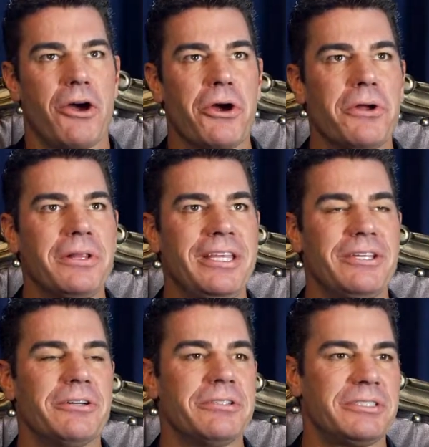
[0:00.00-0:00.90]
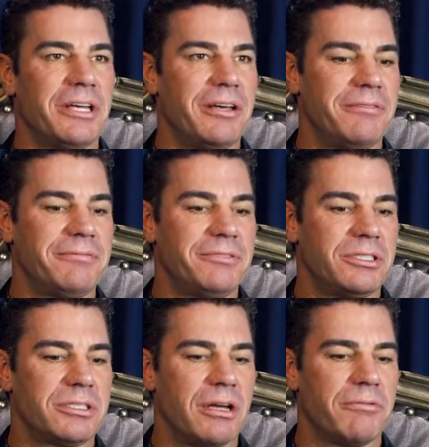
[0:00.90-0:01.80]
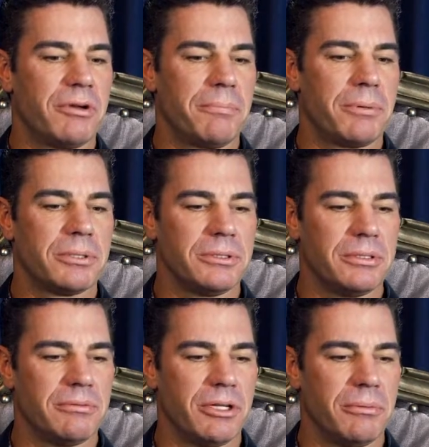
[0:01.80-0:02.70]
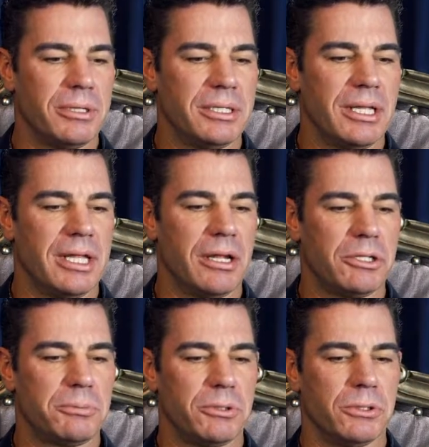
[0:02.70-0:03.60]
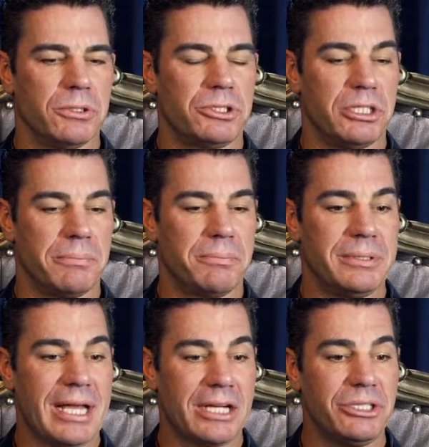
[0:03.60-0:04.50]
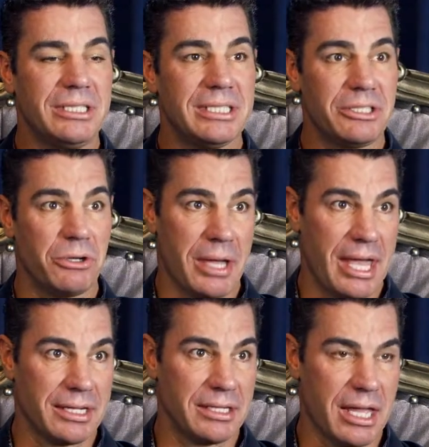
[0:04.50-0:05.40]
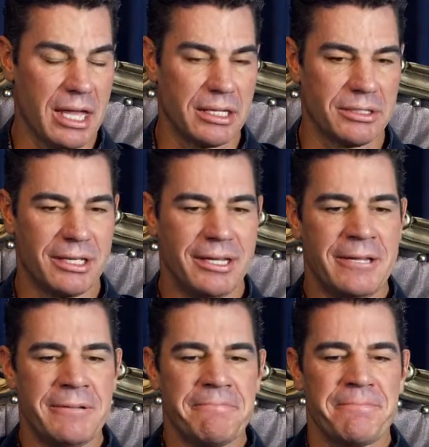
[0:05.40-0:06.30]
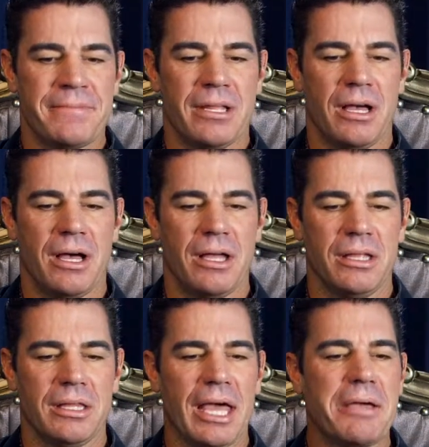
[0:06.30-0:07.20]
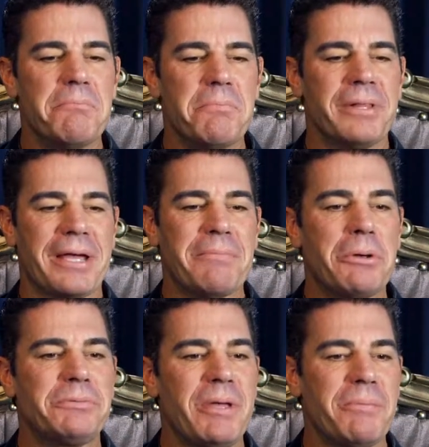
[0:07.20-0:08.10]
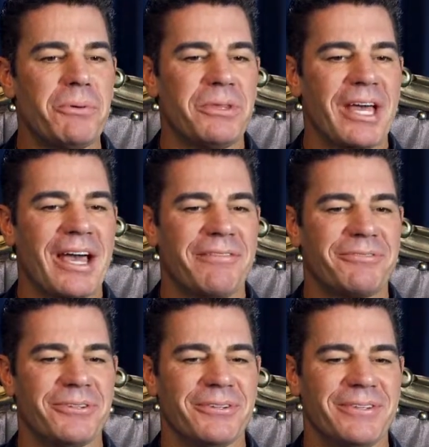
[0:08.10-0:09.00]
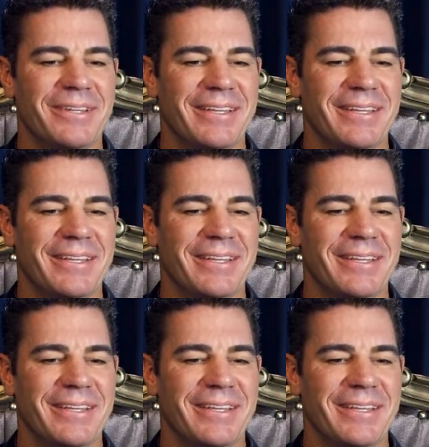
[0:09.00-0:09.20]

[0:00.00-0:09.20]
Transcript: early years of discovering personal development and entrepreneurship actually did go hand in hand. Like most people that after